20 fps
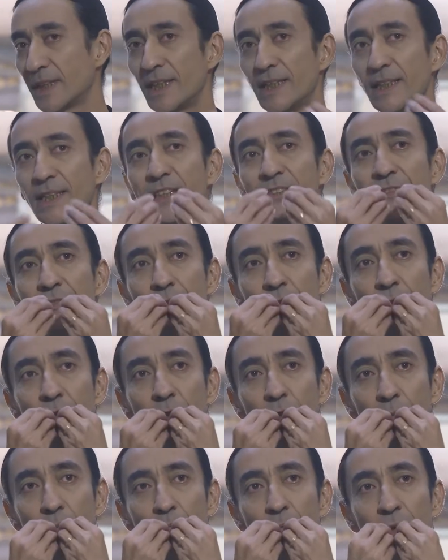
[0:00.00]
It needs to
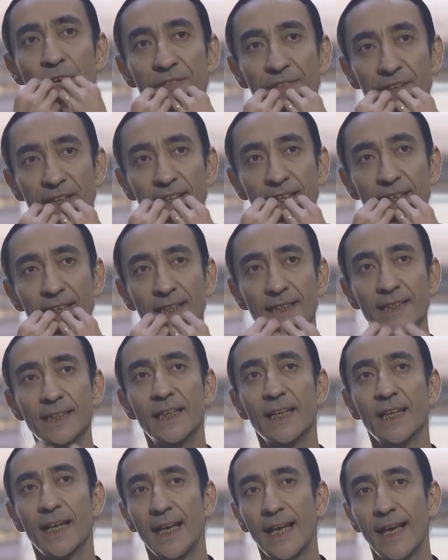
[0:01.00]
breathe in
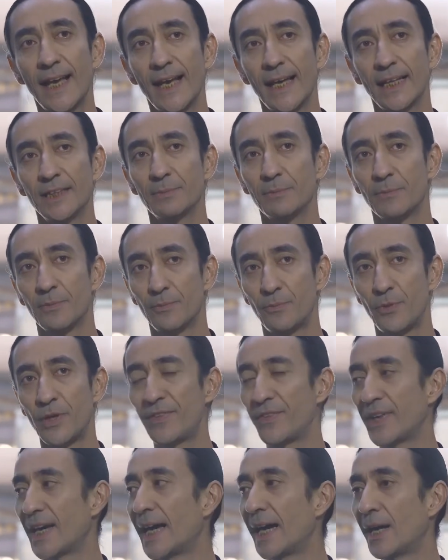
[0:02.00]
and
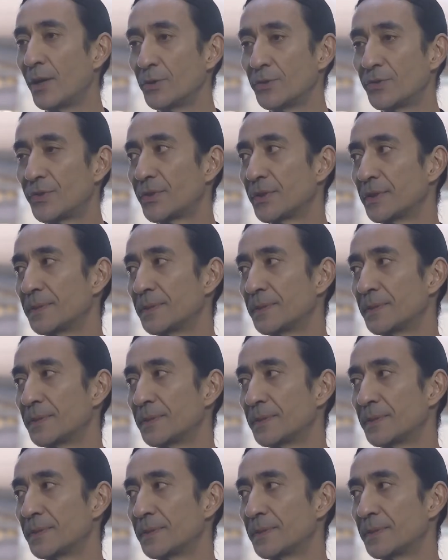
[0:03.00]
breathe out.